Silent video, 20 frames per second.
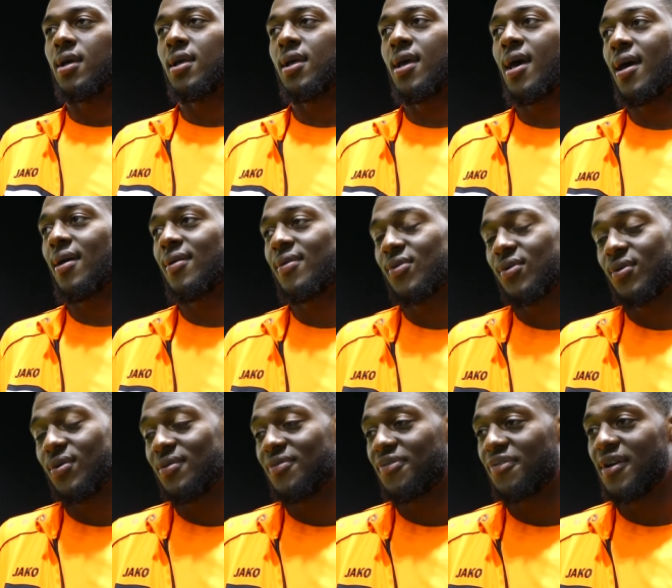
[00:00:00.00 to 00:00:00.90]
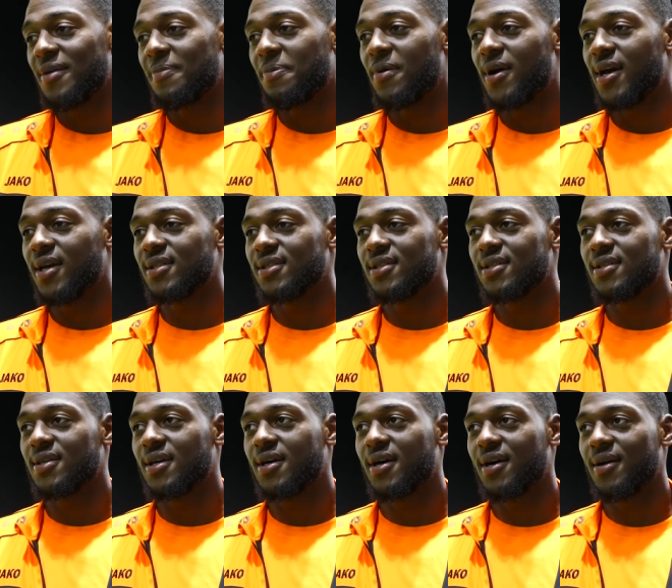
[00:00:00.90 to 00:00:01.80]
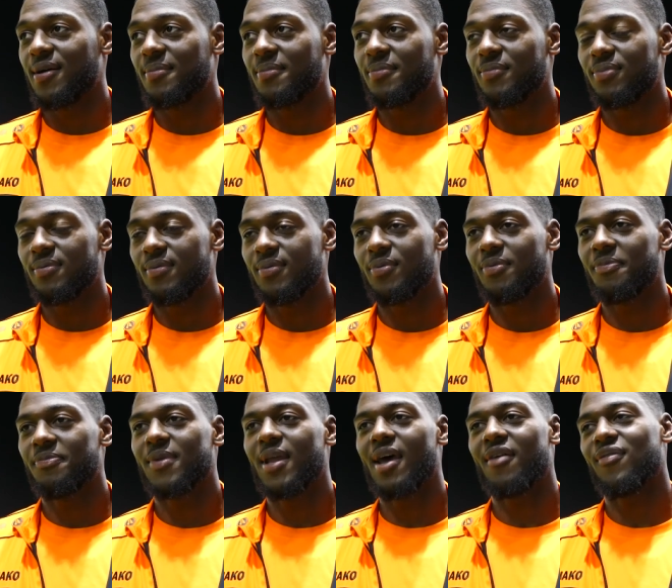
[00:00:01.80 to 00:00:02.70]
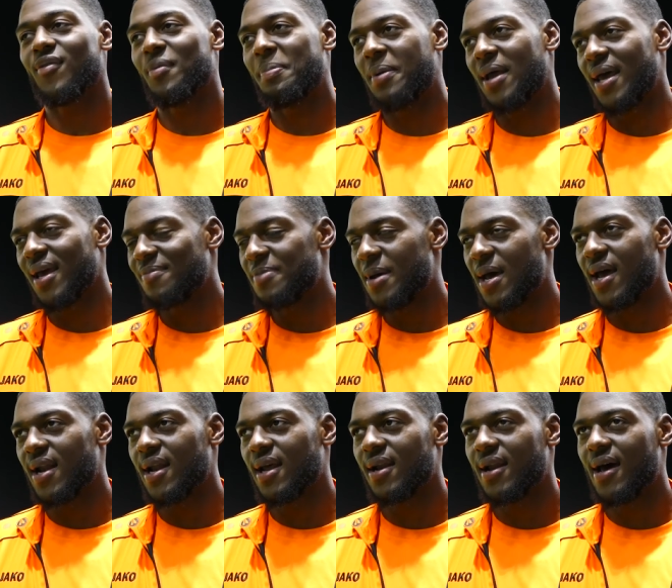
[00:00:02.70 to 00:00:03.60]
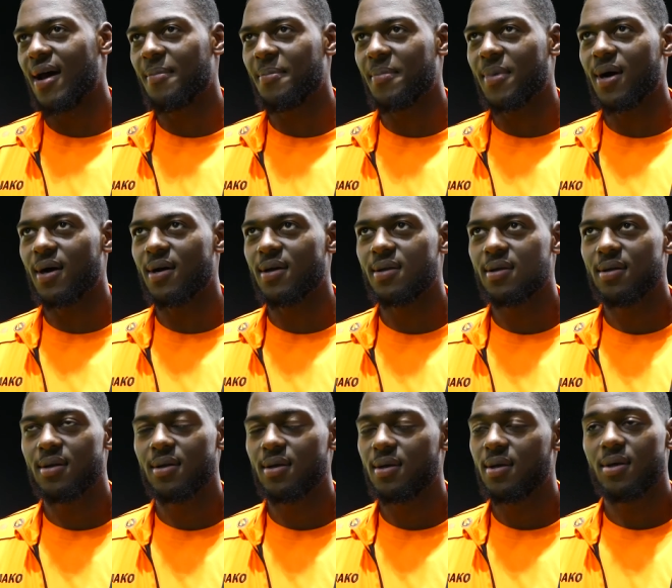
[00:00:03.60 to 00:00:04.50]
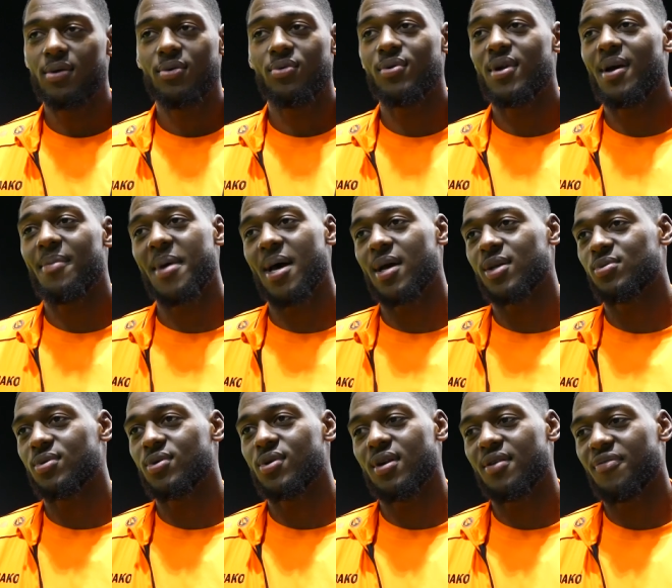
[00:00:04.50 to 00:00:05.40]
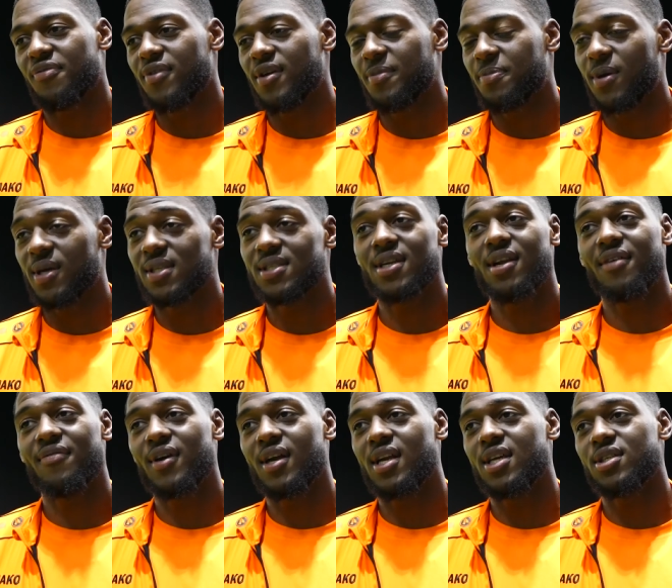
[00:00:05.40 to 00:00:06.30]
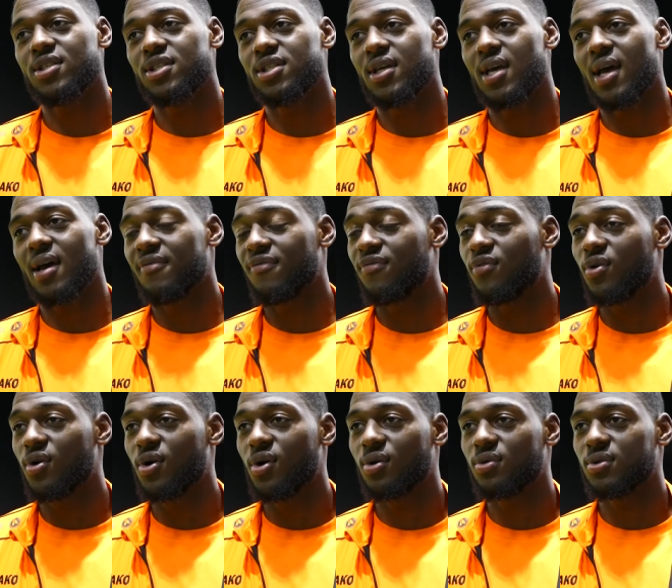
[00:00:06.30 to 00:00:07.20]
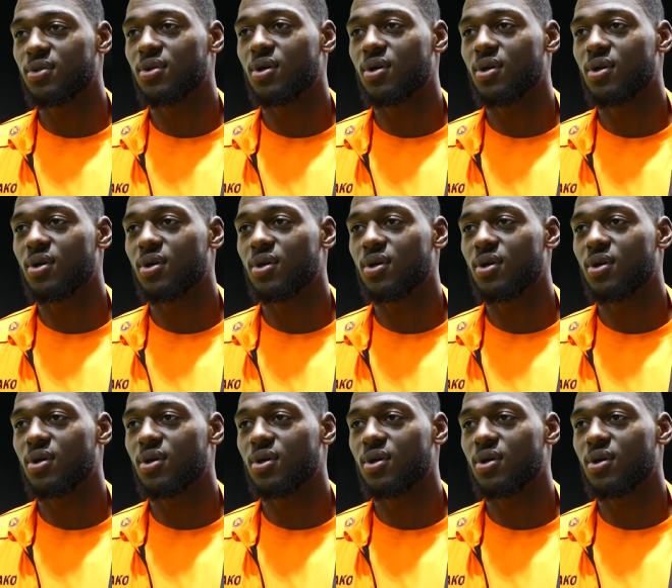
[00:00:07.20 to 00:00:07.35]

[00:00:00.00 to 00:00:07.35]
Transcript: Yeah, good three points. Um, definitely played better than that, but all that matters, we got the three points, another clean sheet, and four goals.